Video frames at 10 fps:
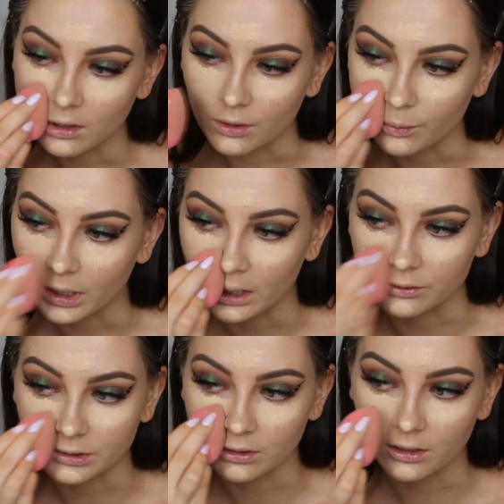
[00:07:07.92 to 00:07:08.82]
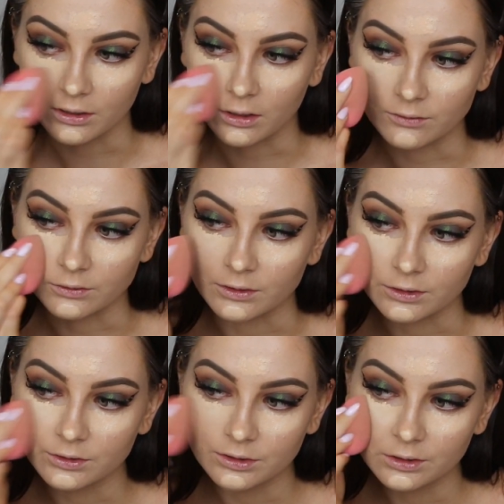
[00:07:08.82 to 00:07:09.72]
Oh wow, it's high
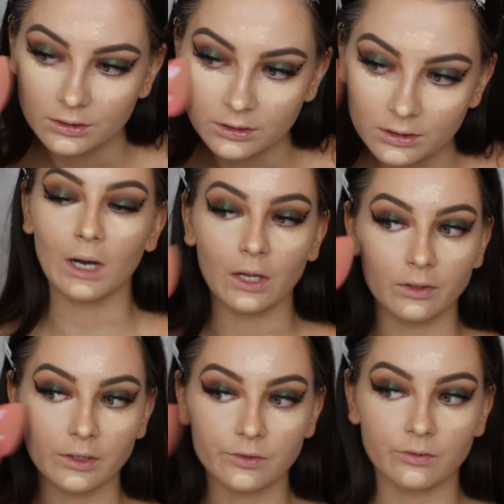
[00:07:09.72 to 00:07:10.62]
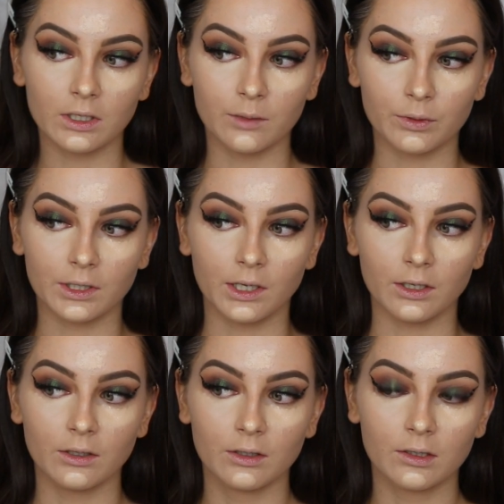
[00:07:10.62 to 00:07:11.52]
coverage. Wow, that's really
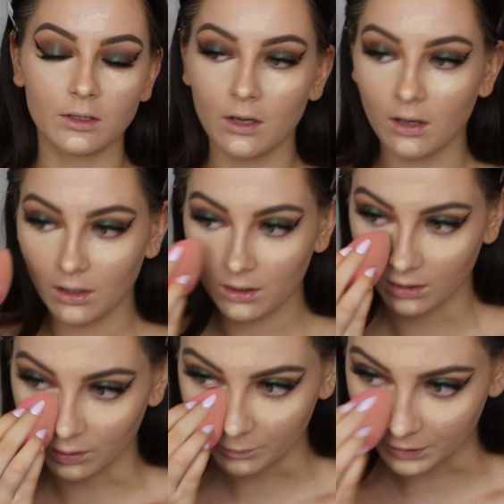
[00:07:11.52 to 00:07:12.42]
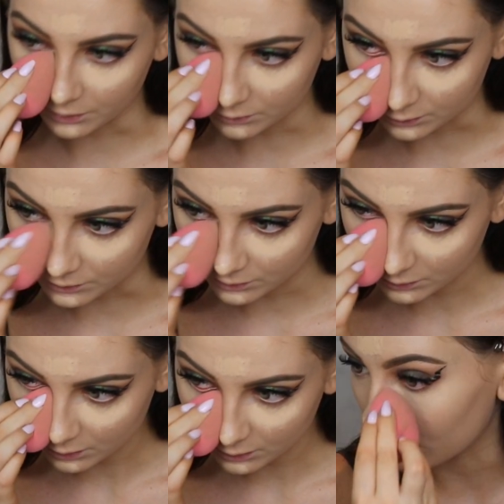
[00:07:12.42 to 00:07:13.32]
pretty. Oh my god.
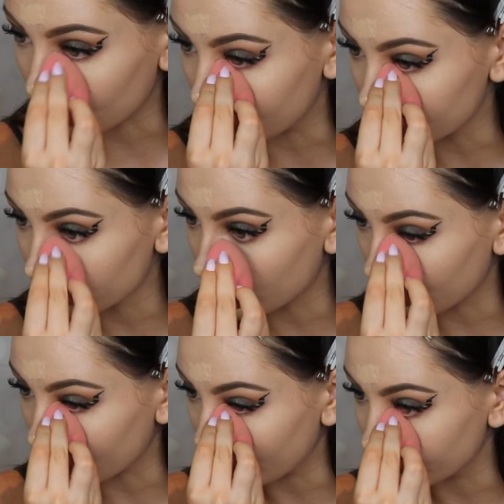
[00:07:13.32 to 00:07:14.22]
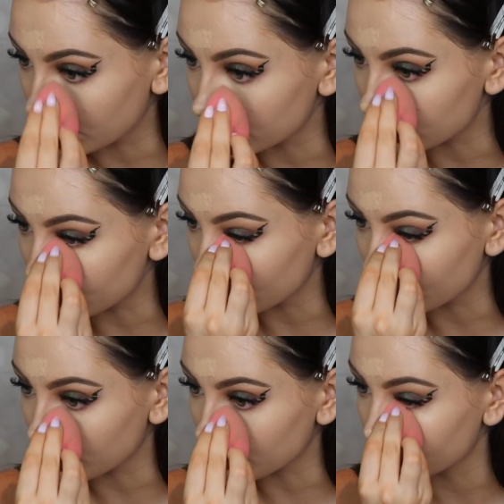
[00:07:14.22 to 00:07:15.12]
It is quite a heavy
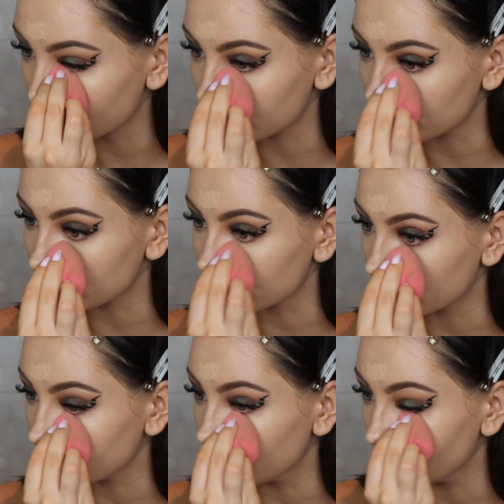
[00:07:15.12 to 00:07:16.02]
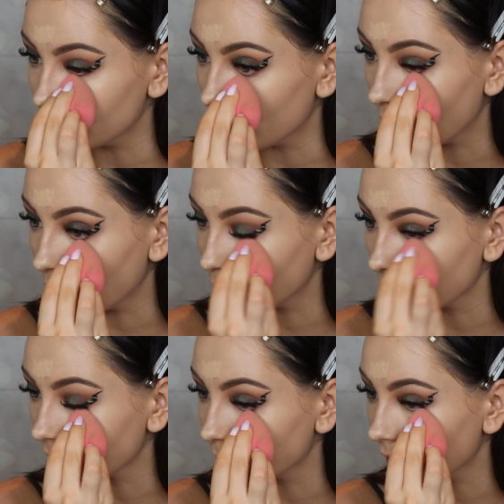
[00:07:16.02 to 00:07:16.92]
concealer though, which is not
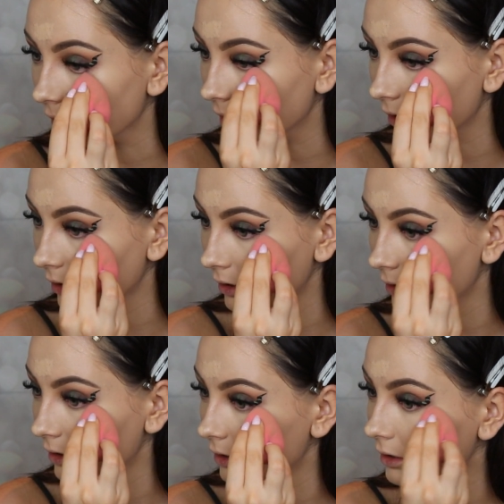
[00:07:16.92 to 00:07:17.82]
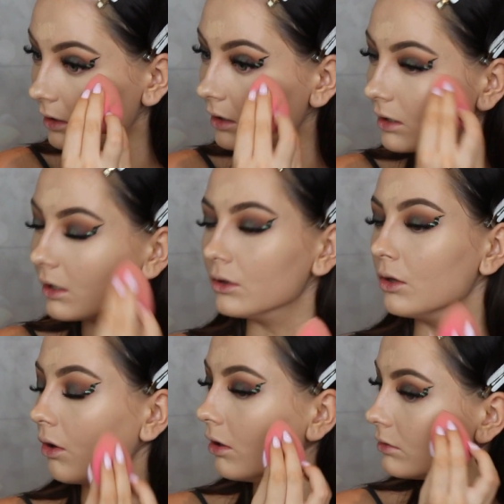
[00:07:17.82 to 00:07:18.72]
what I wear a
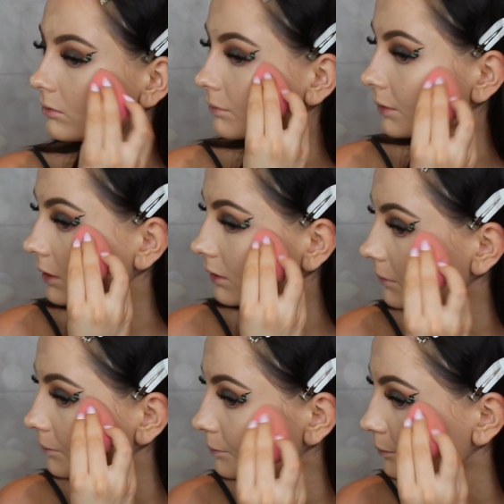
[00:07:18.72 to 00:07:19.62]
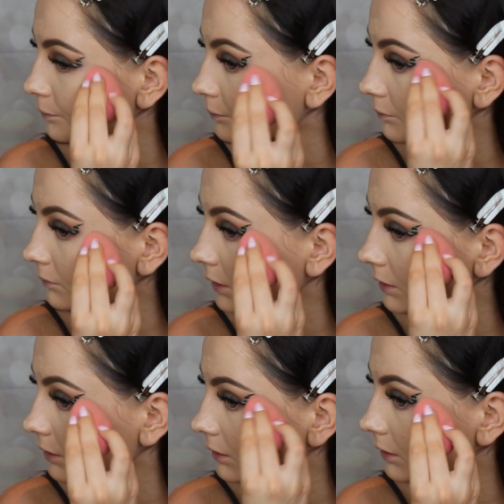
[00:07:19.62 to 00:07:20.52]
lot, but
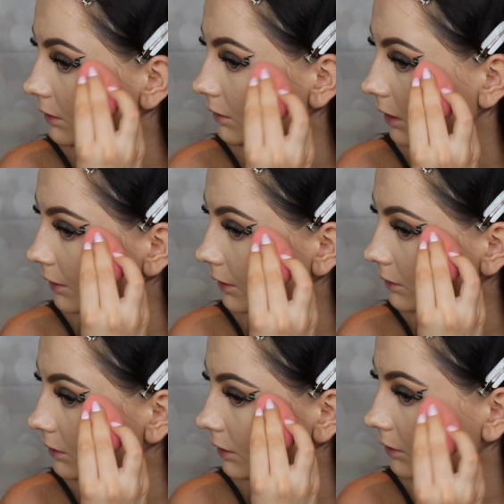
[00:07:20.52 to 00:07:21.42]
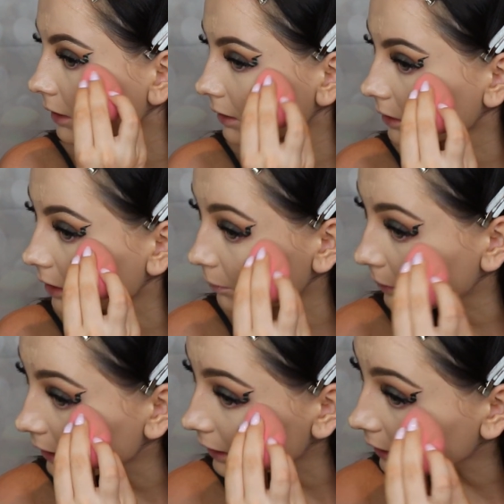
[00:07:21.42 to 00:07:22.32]
this is good, I think, to go like
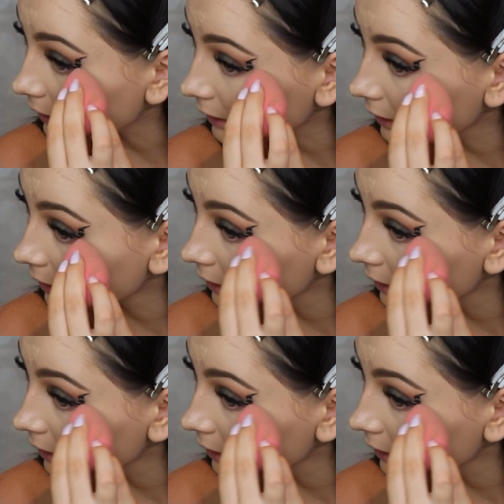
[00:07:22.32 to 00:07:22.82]
clubbing.